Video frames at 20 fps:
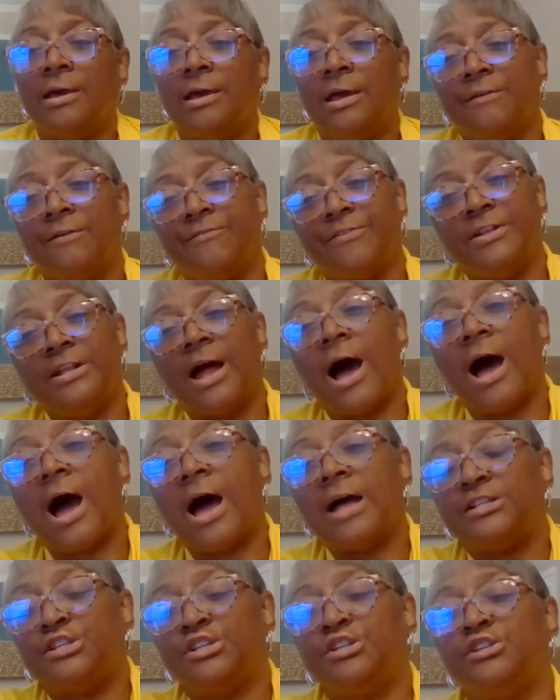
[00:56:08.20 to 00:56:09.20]
If
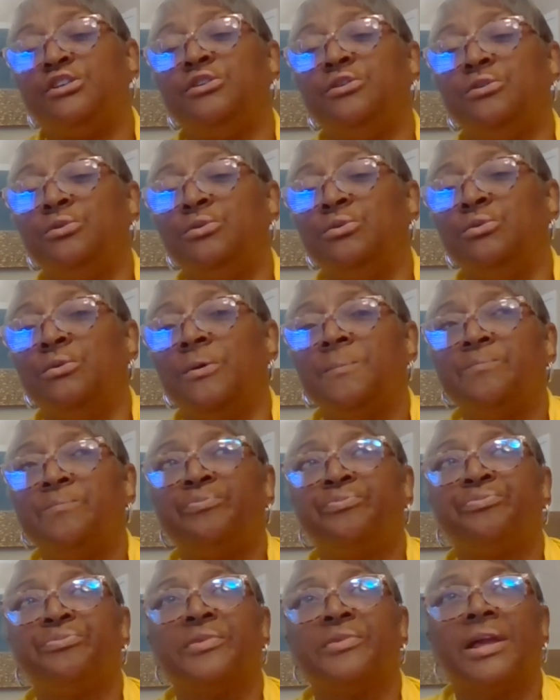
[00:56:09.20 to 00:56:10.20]
not to
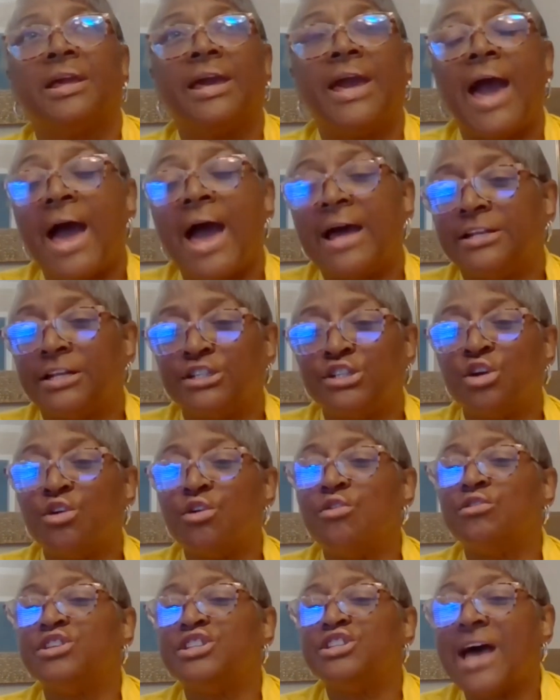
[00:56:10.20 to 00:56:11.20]
kind of
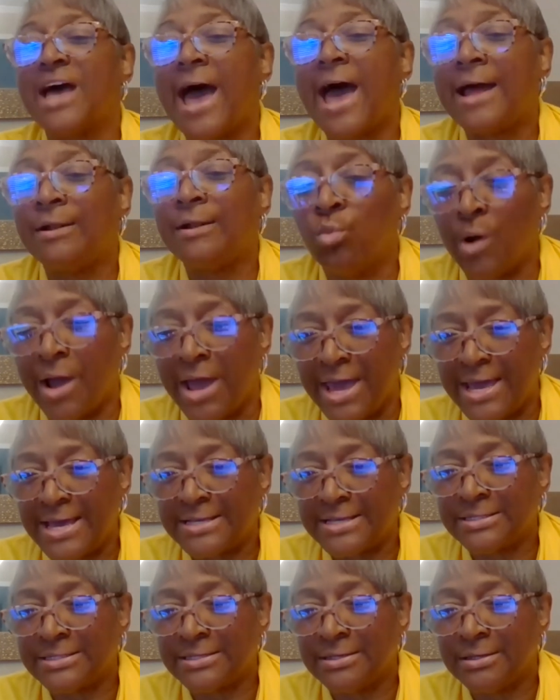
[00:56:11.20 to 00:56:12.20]
turn
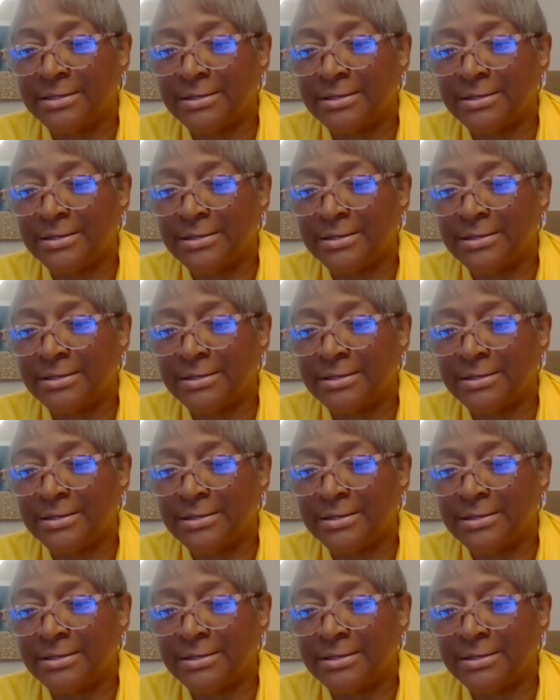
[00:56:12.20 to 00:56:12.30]
sideways